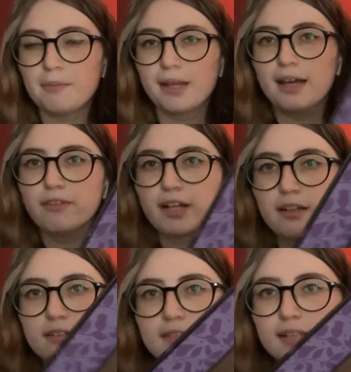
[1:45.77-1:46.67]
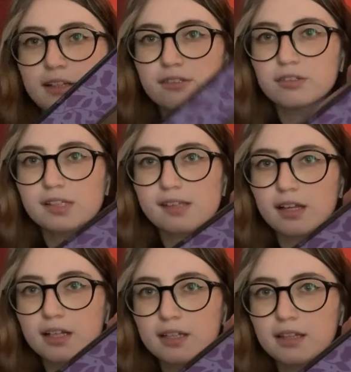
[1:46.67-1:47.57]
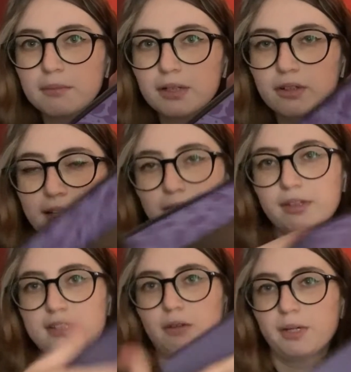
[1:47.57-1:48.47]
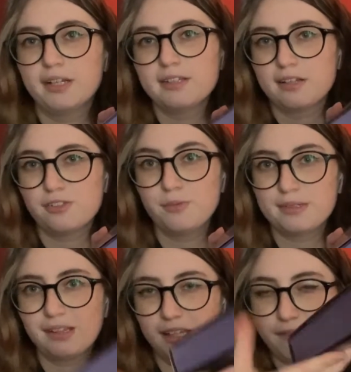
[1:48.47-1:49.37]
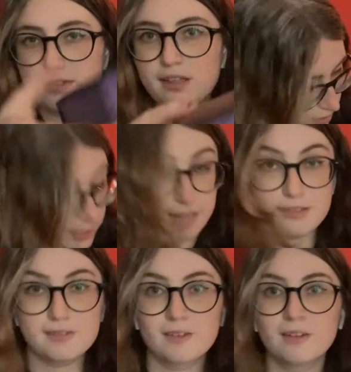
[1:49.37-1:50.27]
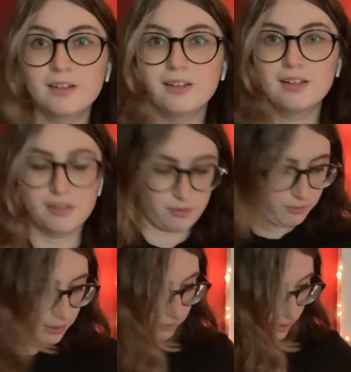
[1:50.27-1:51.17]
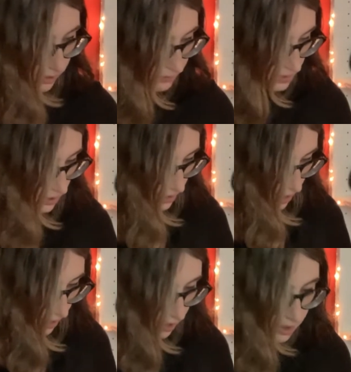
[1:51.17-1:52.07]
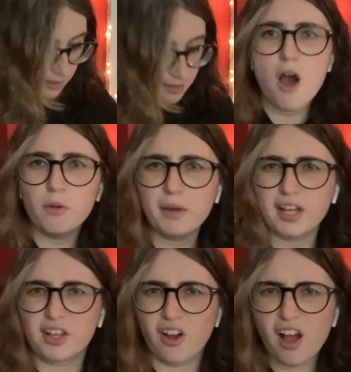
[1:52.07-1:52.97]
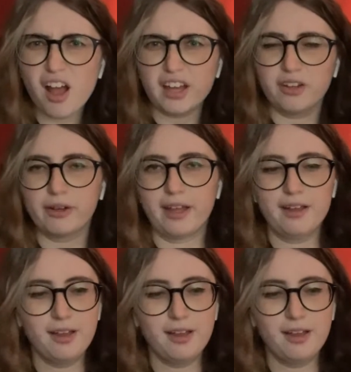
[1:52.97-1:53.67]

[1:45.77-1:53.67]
They have like a stencil design in the middle. I can't really tell what it is. I assume it's leaves. Yes, we have leaves. And then, oh my god, okay.